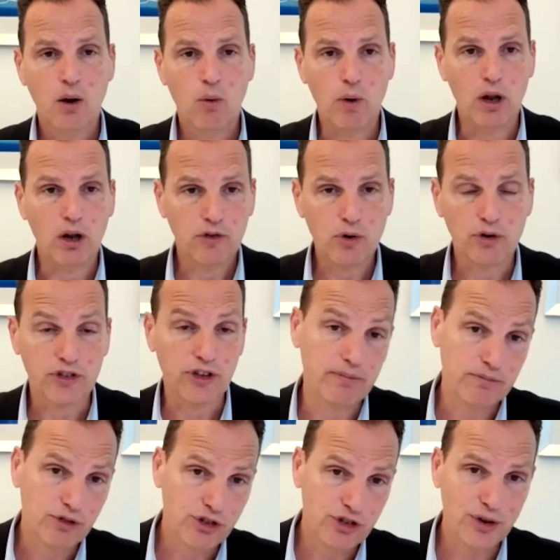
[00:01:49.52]
Well, of course,
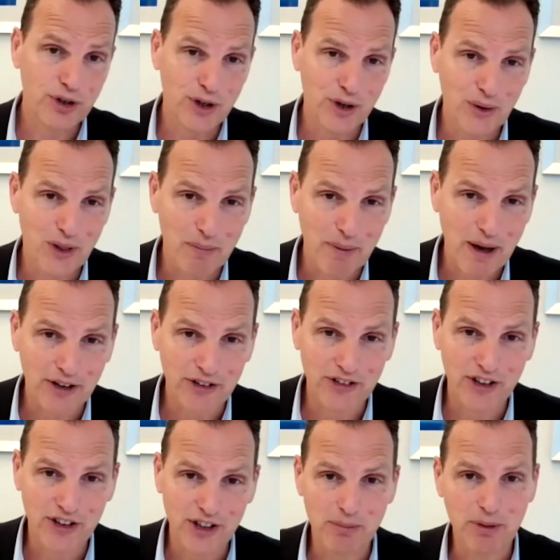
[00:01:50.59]
I'm sure you know that
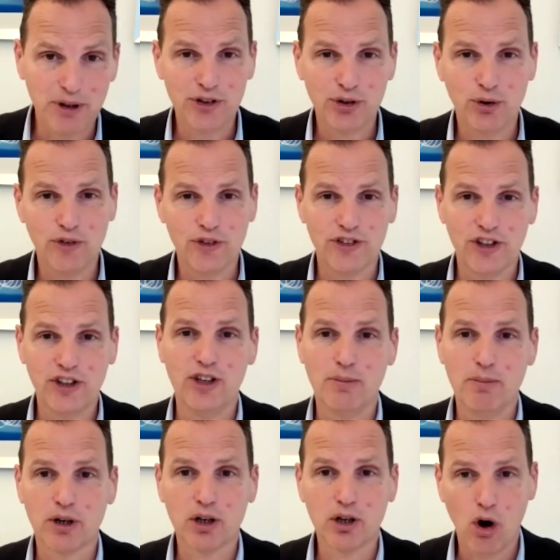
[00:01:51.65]
baricitinib and
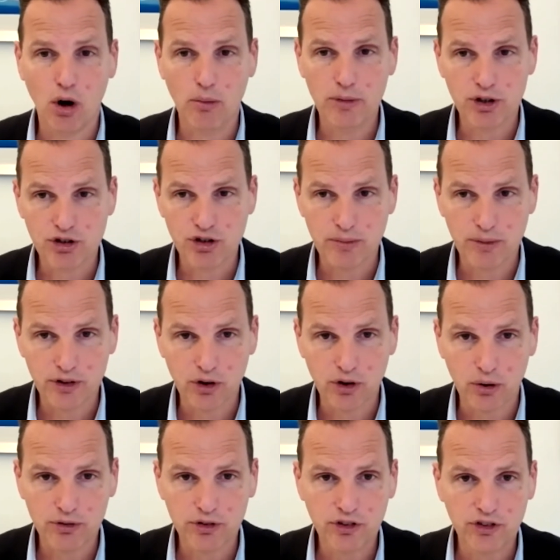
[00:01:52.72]
tofacitinib are common treatment
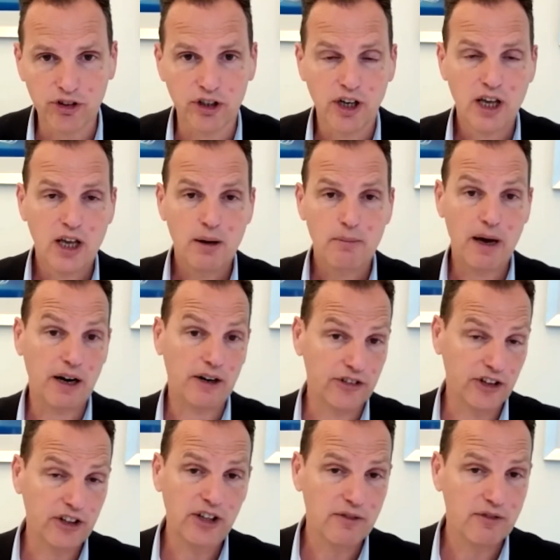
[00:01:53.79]
options, and
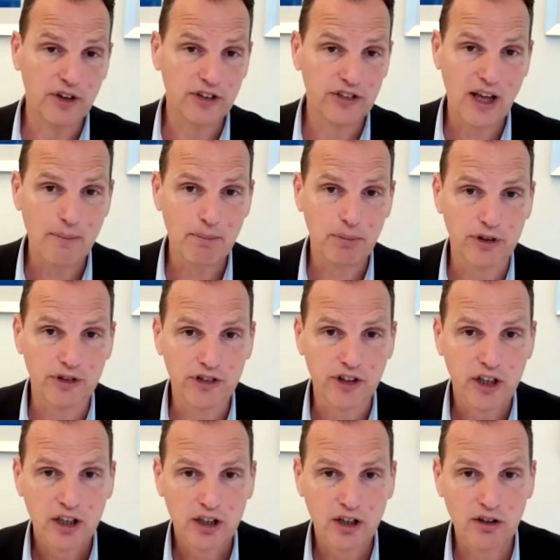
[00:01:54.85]
baricitinib, for example, is
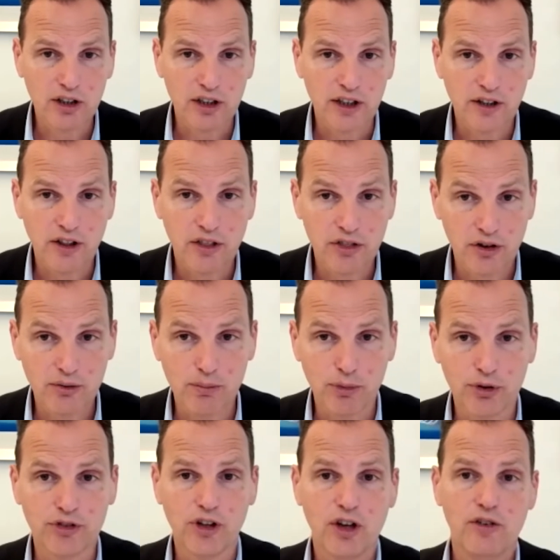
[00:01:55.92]
currently the third
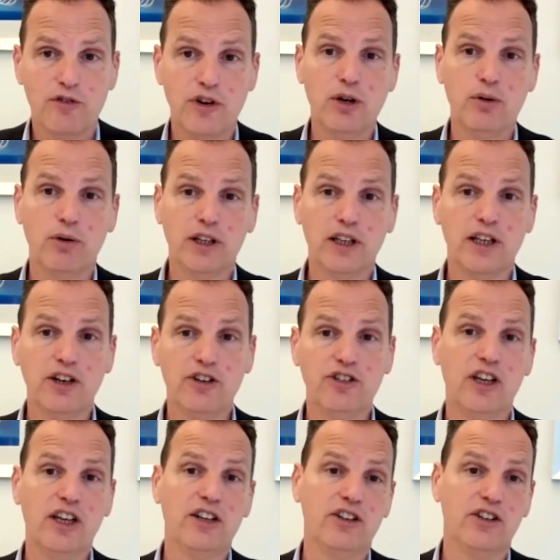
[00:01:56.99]
most frequently
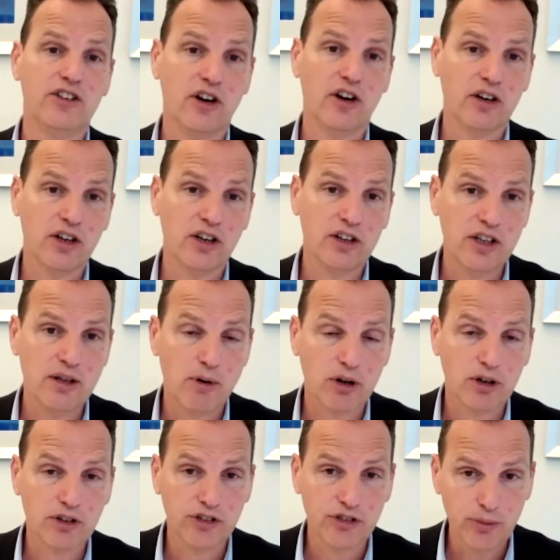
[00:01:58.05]
initiated targeted
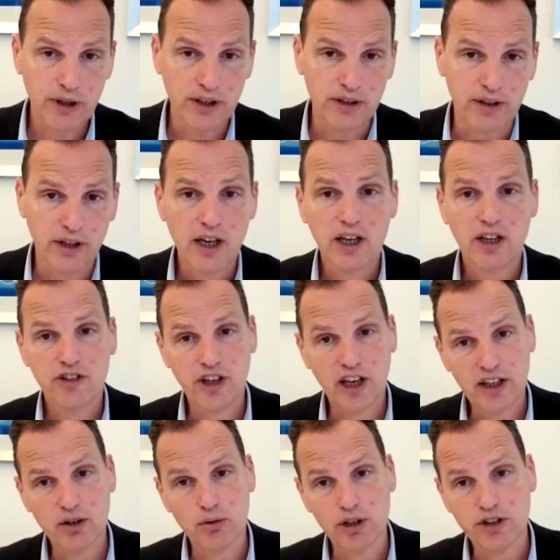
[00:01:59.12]
DMARD in Sweden,
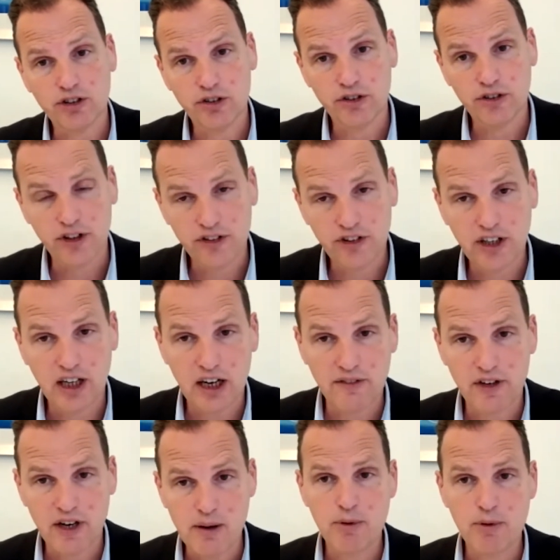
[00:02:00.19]
second only to the
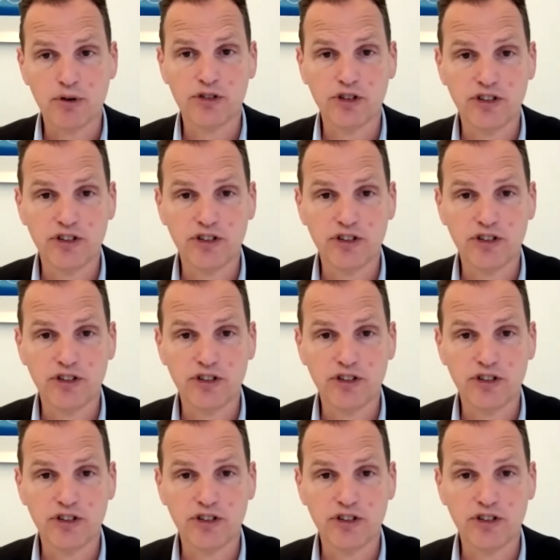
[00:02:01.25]
TNF inhibitors